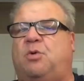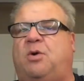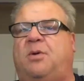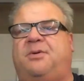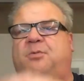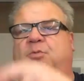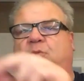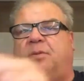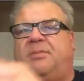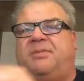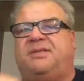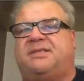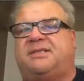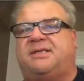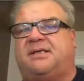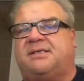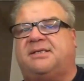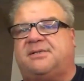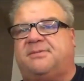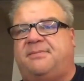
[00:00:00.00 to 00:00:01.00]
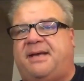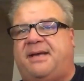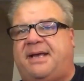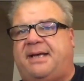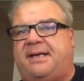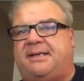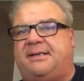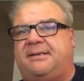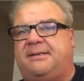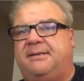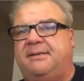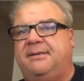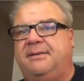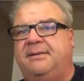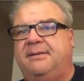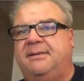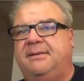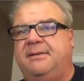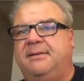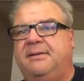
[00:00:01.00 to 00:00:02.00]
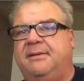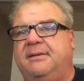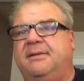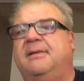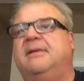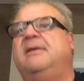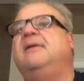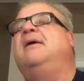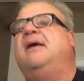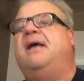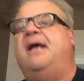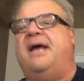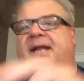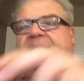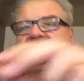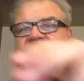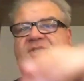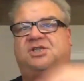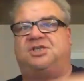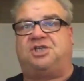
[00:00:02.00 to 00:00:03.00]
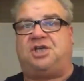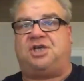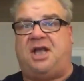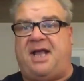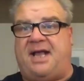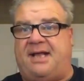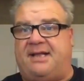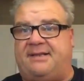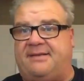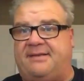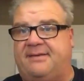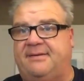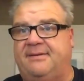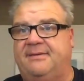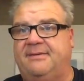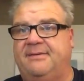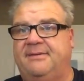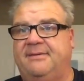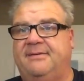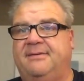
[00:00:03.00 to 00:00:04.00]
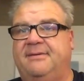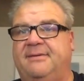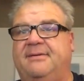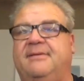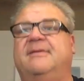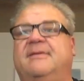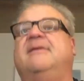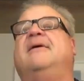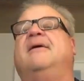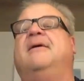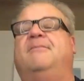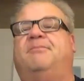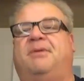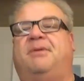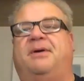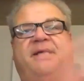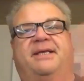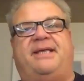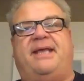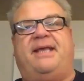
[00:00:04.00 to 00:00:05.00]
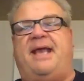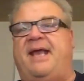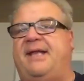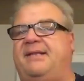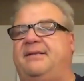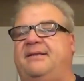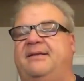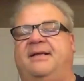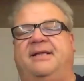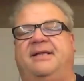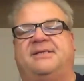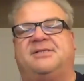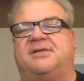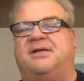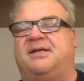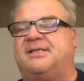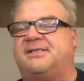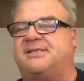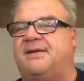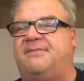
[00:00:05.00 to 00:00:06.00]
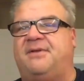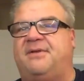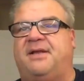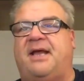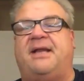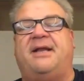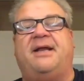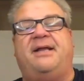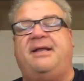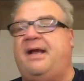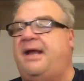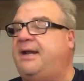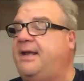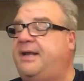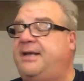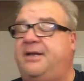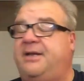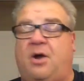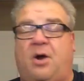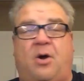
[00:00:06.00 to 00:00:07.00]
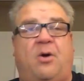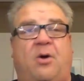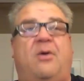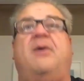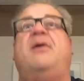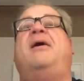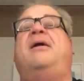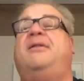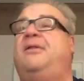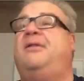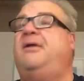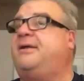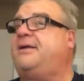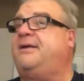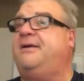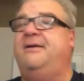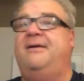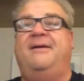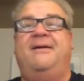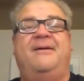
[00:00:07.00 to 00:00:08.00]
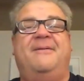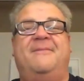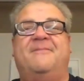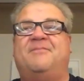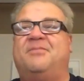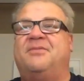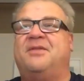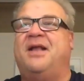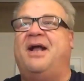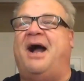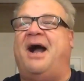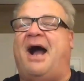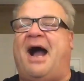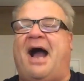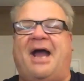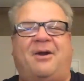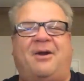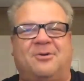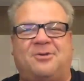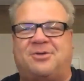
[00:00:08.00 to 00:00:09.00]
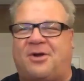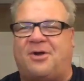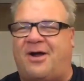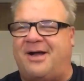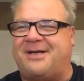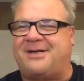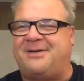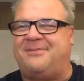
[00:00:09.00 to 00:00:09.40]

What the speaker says: woman, woman tells a man, and it's a chant. But you can't. It's not something. And I know. Look, I don't talk